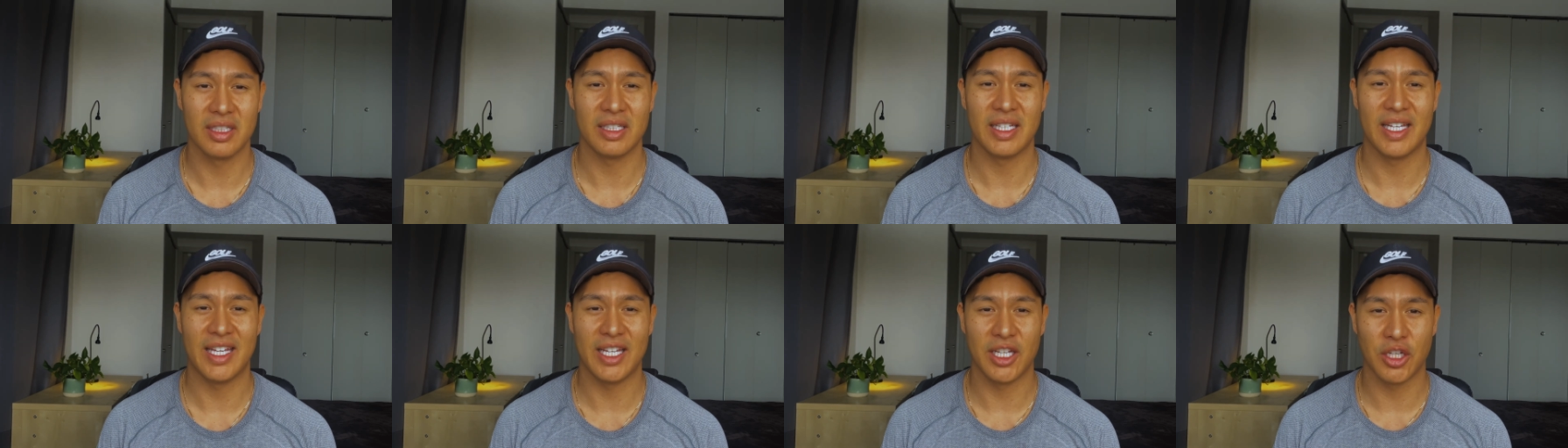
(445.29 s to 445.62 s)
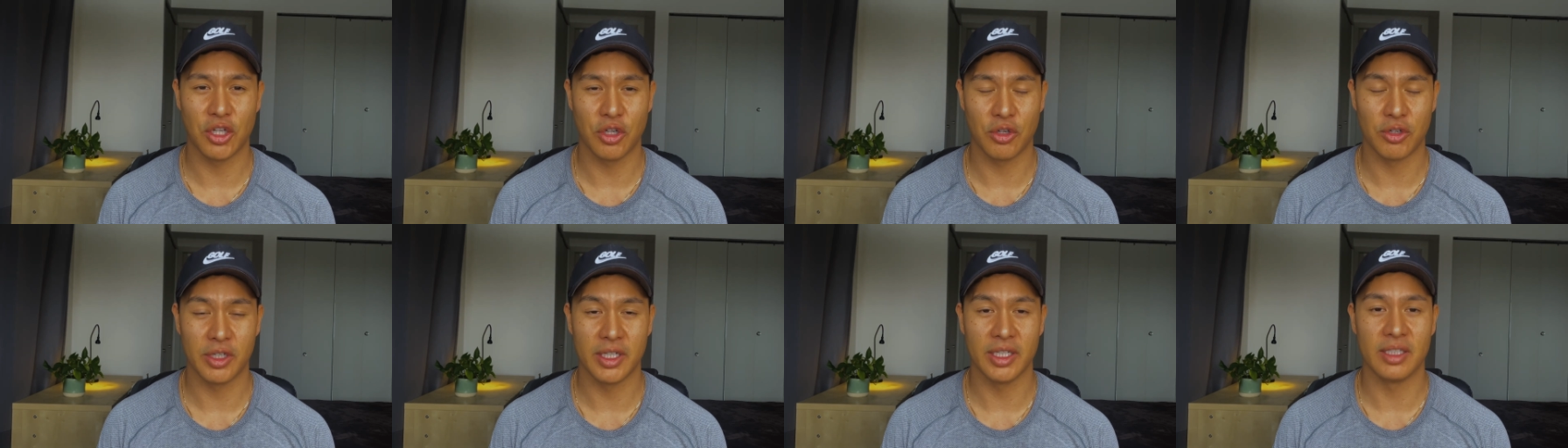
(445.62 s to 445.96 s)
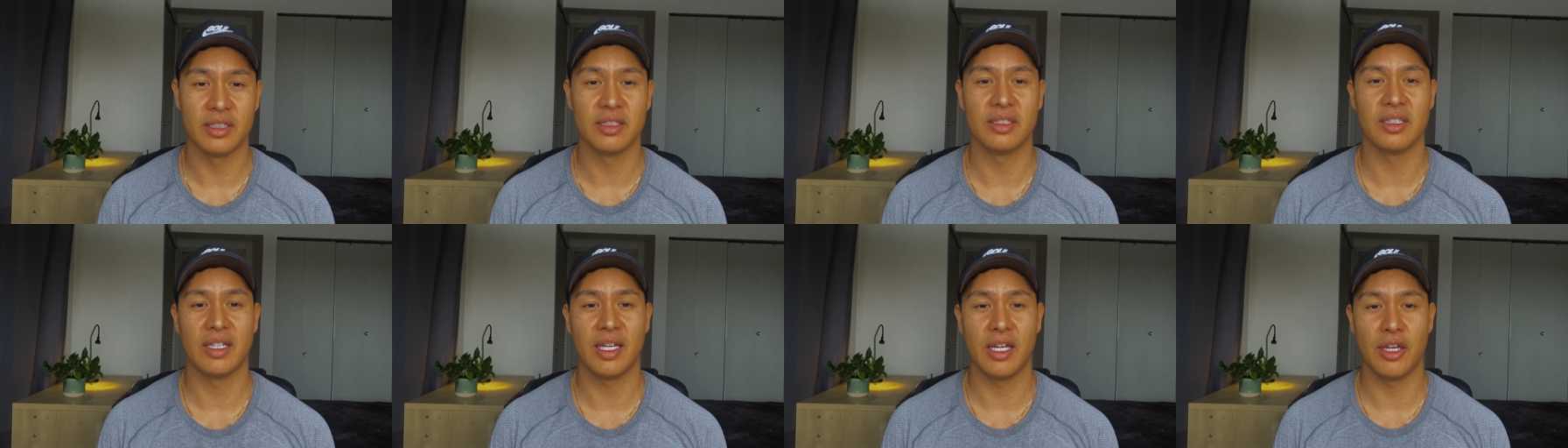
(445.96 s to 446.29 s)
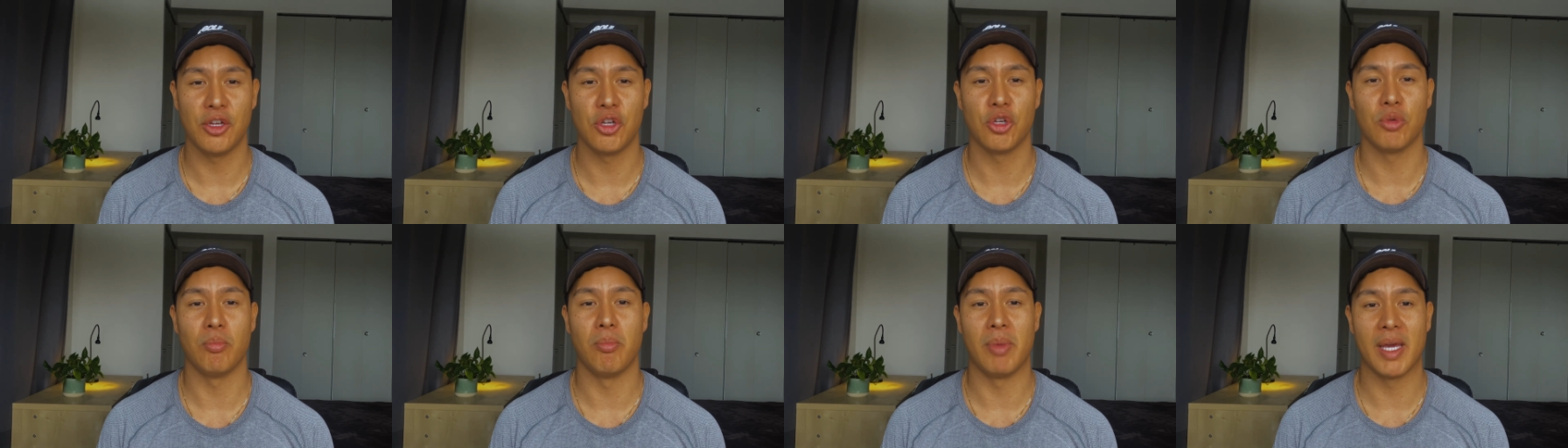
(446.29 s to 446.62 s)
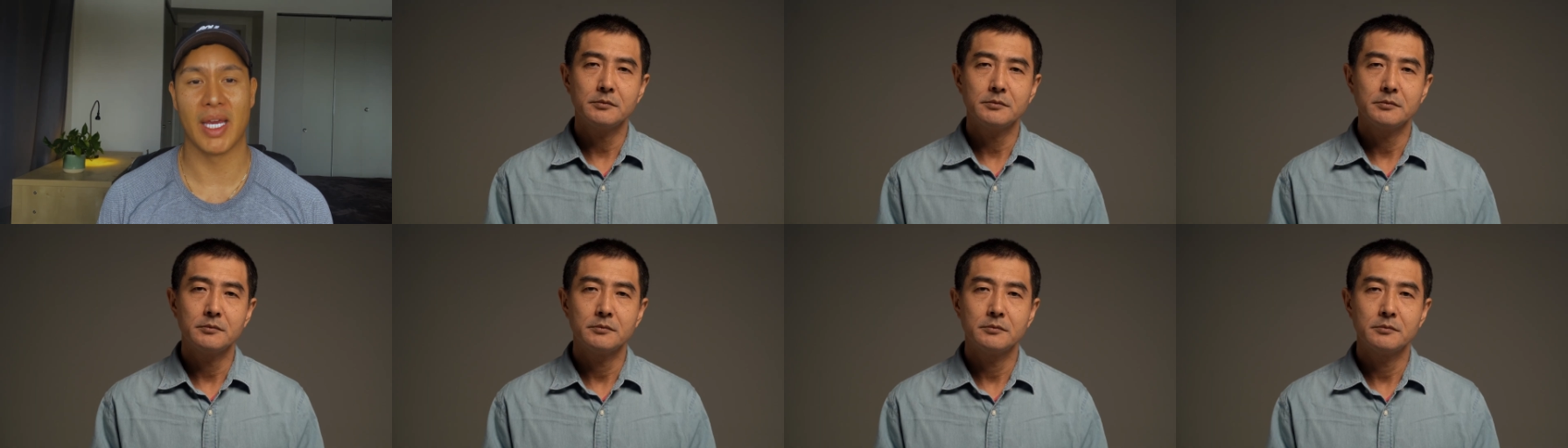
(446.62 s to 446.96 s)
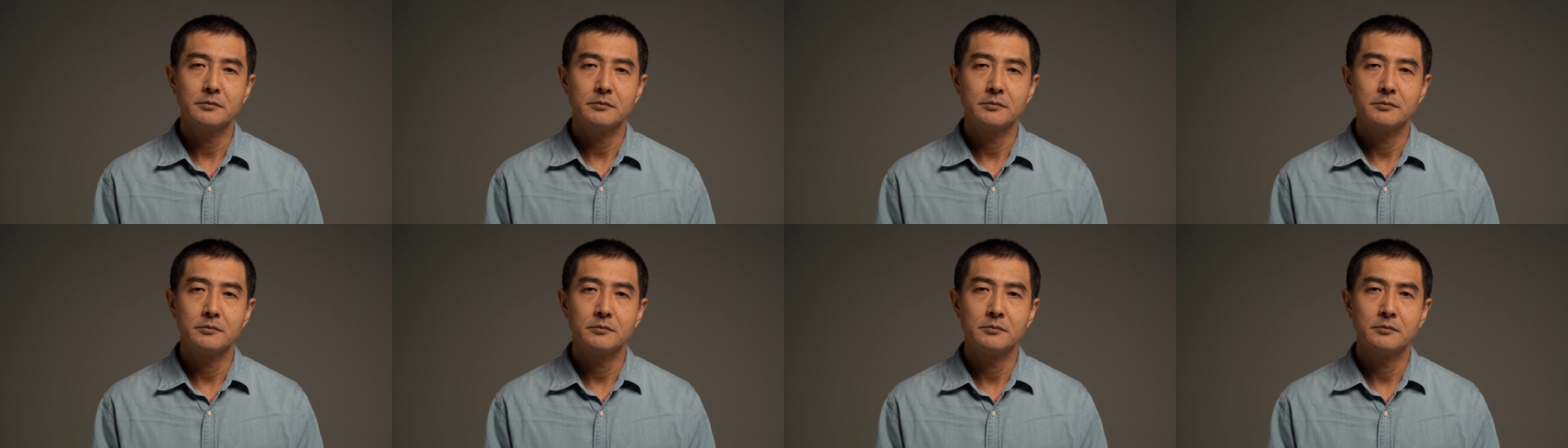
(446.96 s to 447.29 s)
increase in your
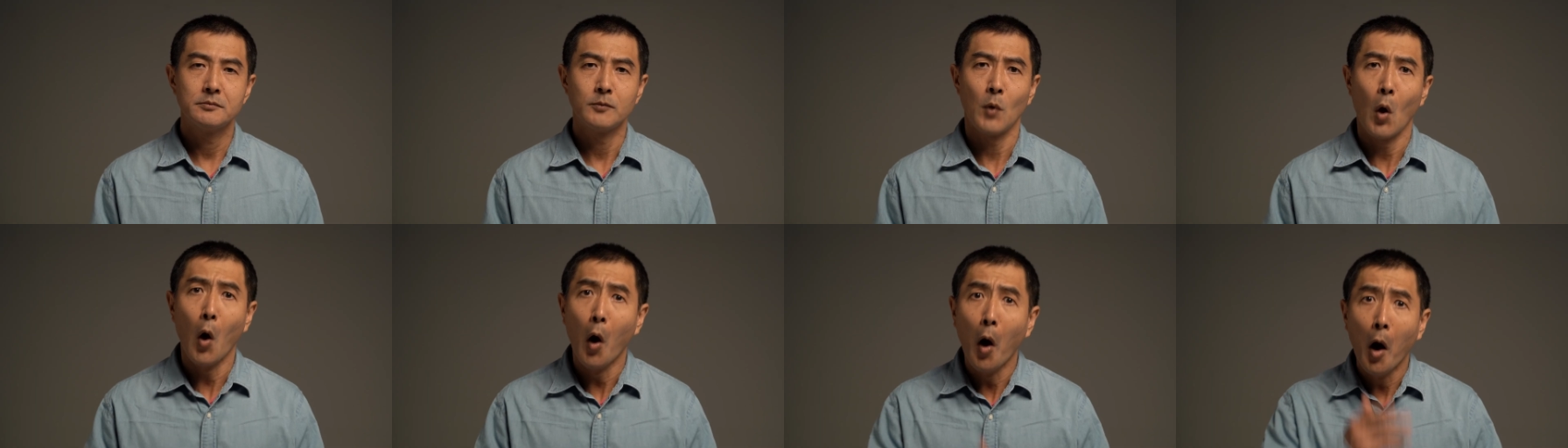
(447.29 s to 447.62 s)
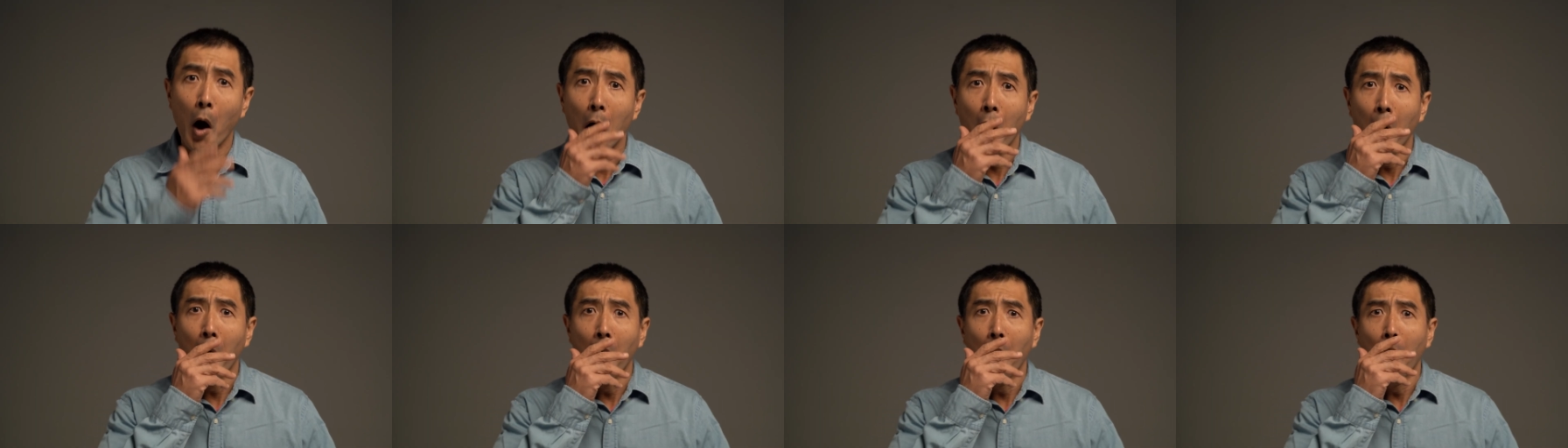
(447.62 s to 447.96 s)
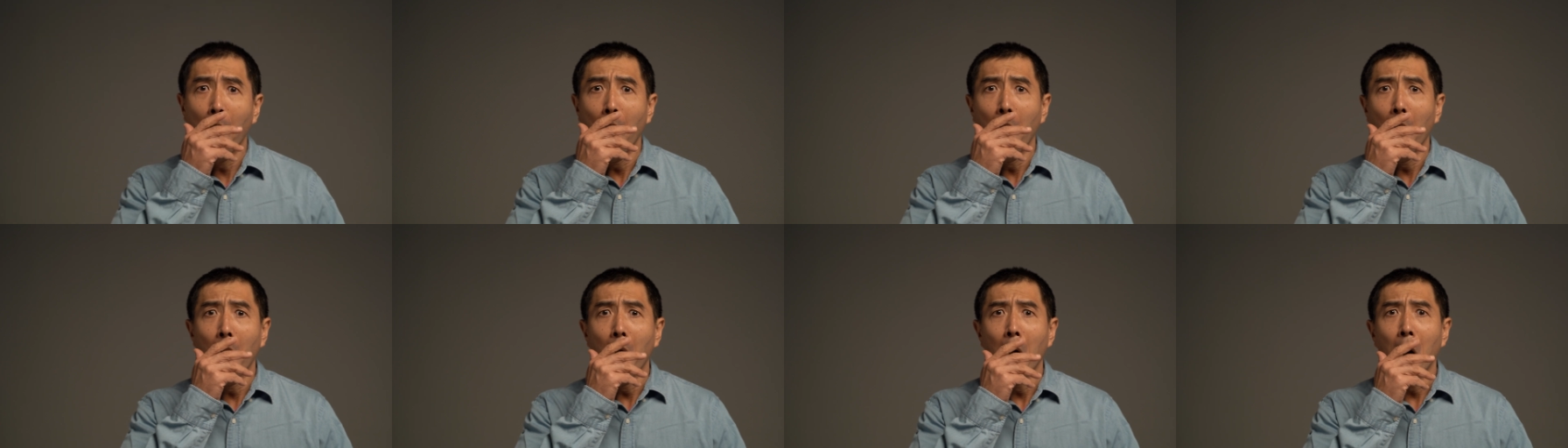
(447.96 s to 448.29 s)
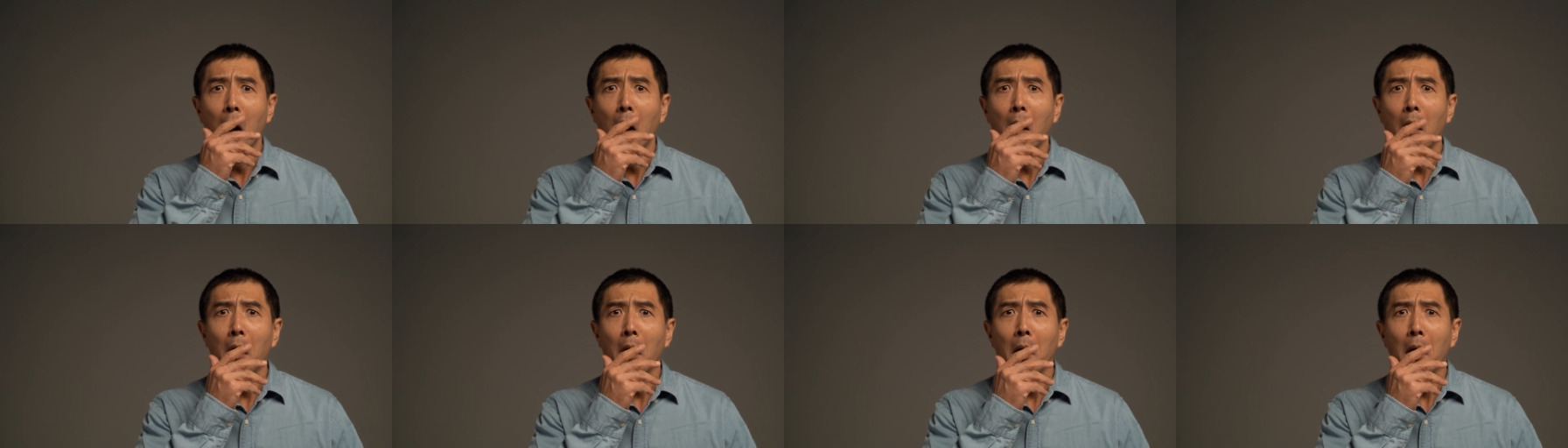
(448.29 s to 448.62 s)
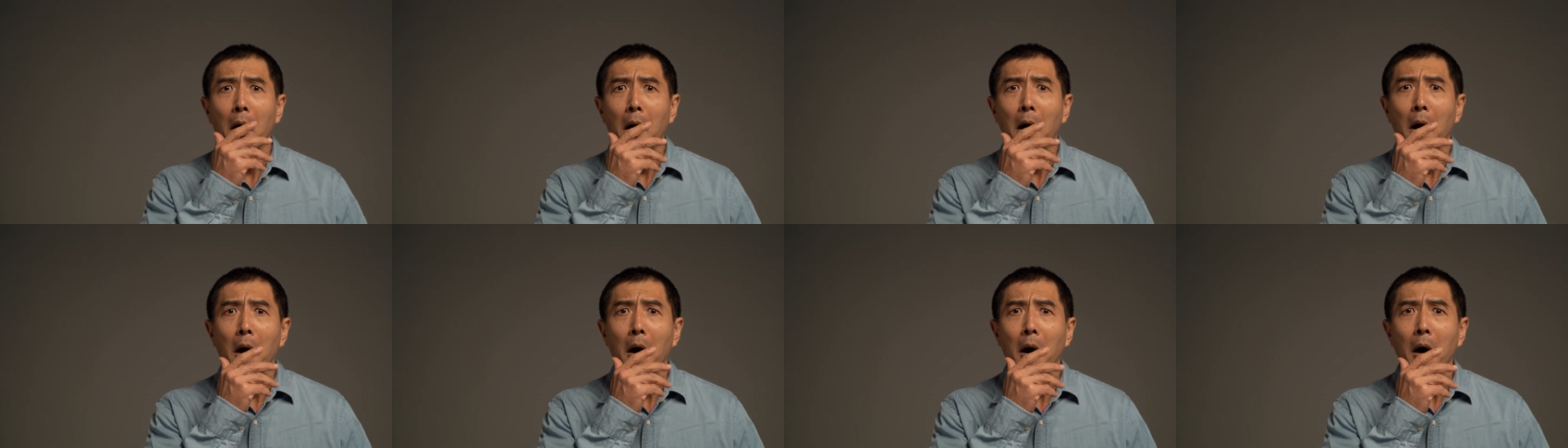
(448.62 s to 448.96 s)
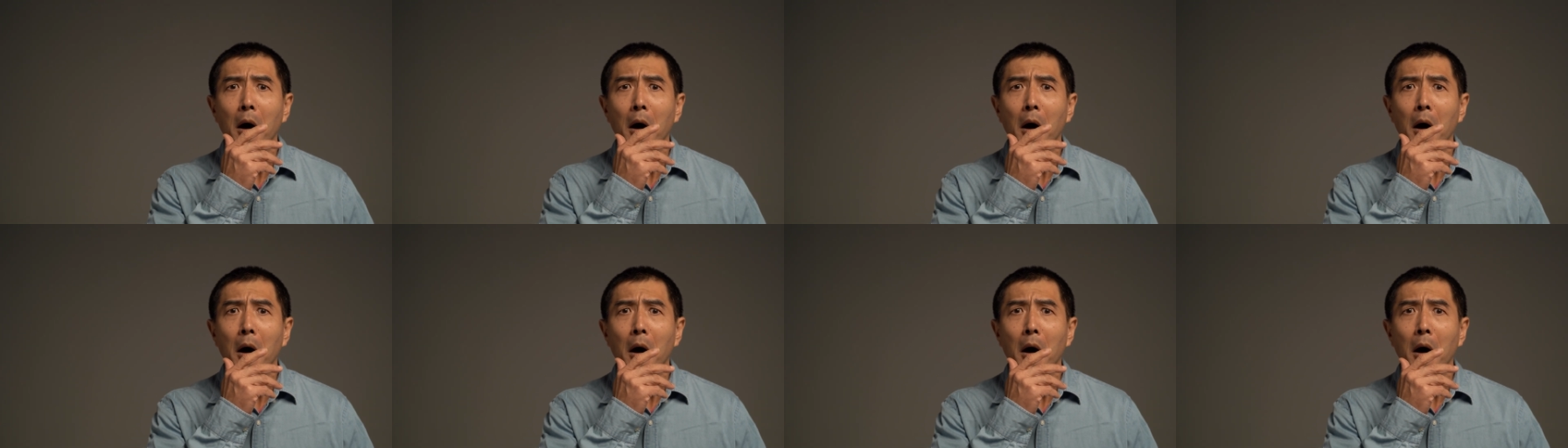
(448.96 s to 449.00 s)
baseline growth hormone secretion, which is